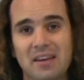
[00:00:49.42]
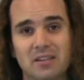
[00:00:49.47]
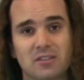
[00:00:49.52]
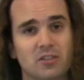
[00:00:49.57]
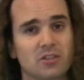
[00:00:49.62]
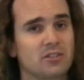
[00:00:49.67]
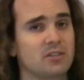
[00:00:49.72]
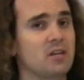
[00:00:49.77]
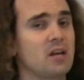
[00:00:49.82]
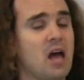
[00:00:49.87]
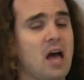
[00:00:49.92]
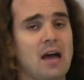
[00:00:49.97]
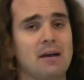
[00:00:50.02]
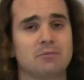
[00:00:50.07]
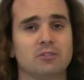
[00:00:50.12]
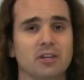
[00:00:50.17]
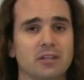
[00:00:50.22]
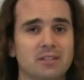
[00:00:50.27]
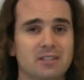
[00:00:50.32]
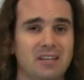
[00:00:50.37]
then it's just an
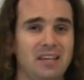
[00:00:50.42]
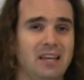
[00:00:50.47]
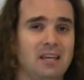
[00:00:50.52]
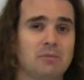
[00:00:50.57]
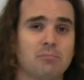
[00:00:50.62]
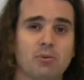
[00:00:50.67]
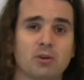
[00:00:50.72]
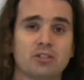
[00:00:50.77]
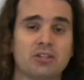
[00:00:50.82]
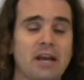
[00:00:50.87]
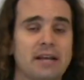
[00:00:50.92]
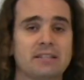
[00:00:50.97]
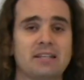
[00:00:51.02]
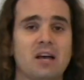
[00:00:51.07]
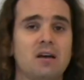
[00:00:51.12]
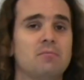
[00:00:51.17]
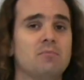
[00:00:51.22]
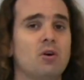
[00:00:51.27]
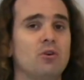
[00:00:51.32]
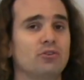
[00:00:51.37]
object in
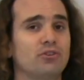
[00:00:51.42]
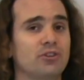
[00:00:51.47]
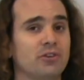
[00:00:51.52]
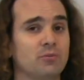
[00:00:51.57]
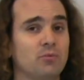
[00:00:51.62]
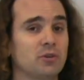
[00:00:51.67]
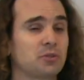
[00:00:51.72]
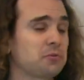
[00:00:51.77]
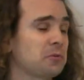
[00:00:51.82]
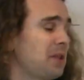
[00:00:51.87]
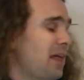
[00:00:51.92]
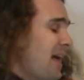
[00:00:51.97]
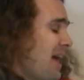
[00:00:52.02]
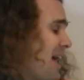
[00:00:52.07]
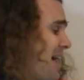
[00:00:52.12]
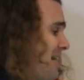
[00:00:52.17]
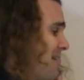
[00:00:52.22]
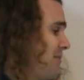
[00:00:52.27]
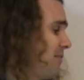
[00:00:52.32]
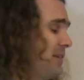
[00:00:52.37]
projectile motion which will
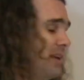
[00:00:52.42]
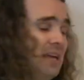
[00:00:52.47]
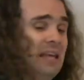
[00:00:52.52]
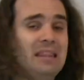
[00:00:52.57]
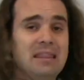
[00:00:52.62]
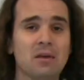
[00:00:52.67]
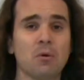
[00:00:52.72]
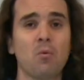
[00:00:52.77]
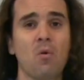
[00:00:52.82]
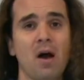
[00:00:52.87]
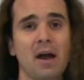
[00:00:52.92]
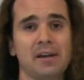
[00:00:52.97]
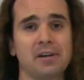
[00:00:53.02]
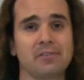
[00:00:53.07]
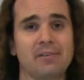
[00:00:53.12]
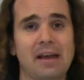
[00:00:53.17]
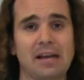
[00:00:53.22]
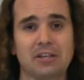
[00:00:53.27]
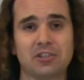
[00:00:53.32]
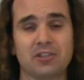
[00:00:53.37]
have in the y
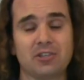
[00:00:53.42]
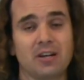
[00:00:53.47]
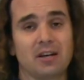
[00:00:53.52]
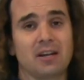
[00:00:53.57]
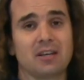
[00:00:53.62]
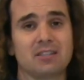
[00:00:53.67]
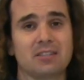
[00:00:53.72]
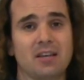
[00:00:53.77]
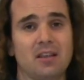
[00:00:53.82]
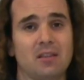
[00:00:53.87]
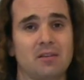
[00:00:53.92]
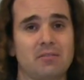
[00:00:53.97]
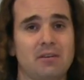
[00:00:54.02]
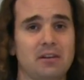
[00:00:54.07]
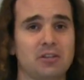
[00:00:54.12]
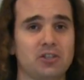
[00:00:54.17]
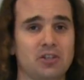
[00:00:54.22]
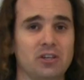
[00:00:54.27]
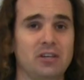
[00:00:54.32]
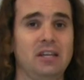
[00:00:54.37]
direction an
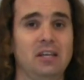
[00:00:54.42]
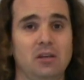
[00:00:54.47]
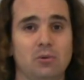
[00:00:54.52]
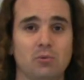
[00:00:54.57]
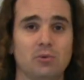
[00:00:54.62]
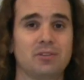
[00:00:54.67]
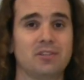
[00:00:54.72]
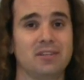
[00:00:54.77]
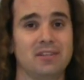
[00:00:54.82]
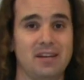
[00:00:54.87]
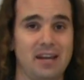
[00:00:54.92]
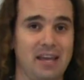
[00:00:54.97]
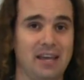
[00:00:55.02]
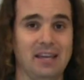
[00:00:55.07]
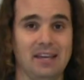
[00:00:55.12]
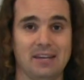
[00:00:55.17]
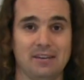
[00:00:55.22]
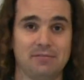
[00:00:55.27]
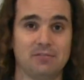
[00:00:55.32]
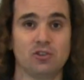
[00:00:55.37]
acceleration equal to
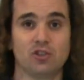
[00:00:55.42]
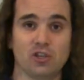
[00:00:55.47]
negative